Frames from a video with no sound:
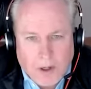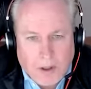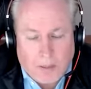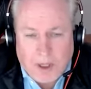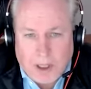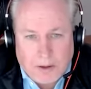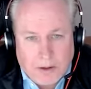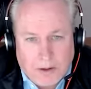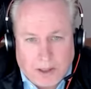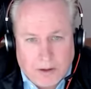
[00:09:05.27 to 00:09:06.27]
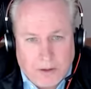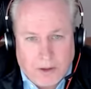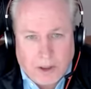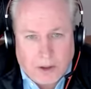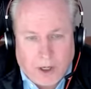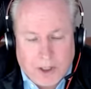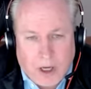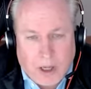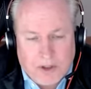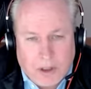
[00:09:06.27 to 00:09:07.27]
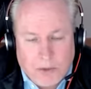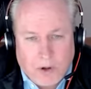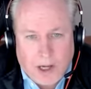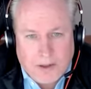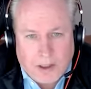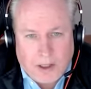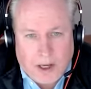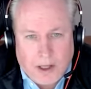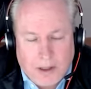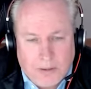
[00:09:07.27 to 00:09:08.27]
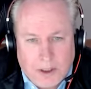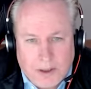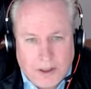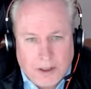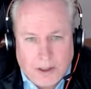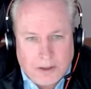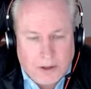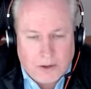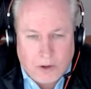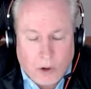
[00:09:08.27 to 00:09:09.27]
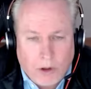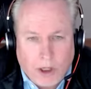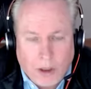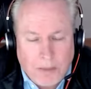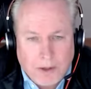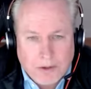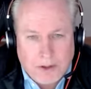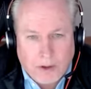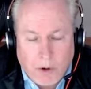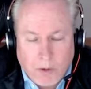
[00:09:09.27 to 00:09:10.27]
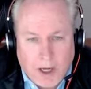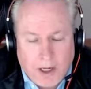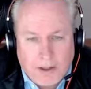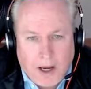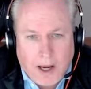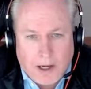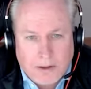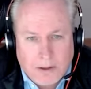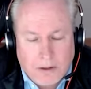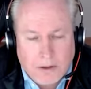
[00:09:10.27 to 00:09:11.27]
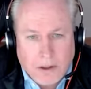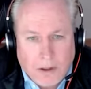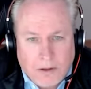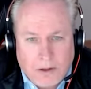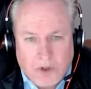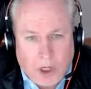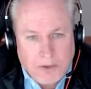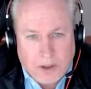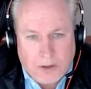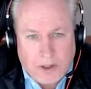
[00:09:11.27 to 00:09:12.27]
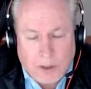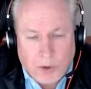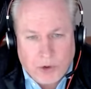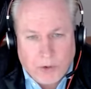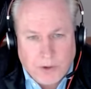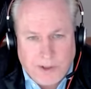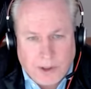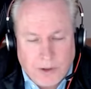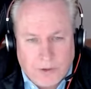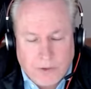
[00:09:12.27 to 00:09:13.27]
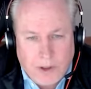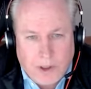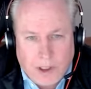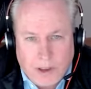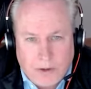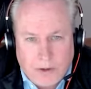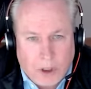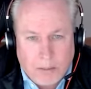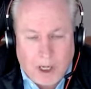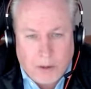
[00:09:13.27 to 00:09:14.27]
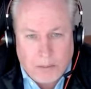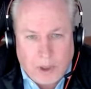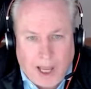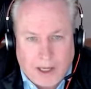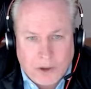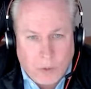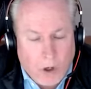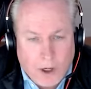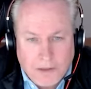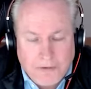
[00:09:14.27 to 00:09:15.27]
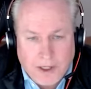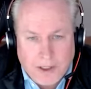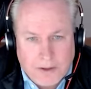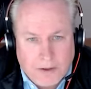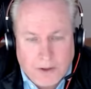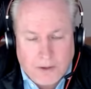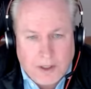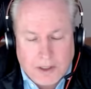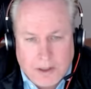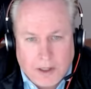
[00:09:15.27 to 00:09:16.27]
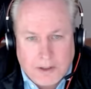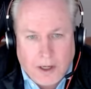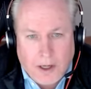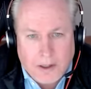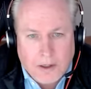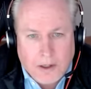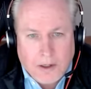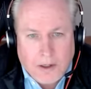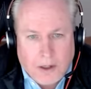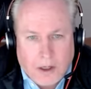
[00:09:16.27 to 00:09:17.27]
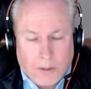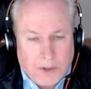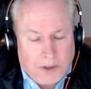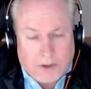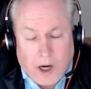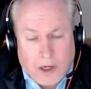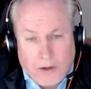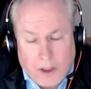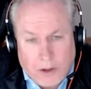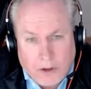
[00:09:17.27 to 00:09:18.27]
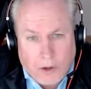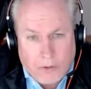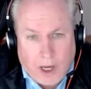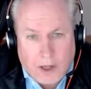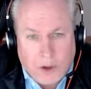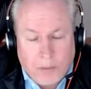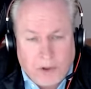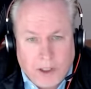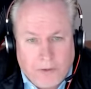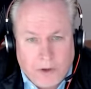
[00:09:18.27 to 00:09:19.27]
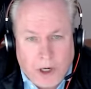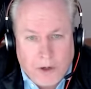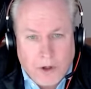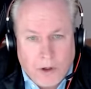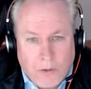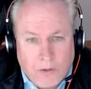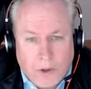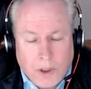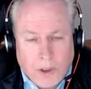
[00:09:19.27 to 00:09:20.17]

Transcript: I mean, that you did a great job summarizing that. I mean, and just talking about 0-day attacks, and sometimes in the cyber insurance industry, they talk about black swan events and things like that. It's just kind of the unknown. How do you plan for the unknown?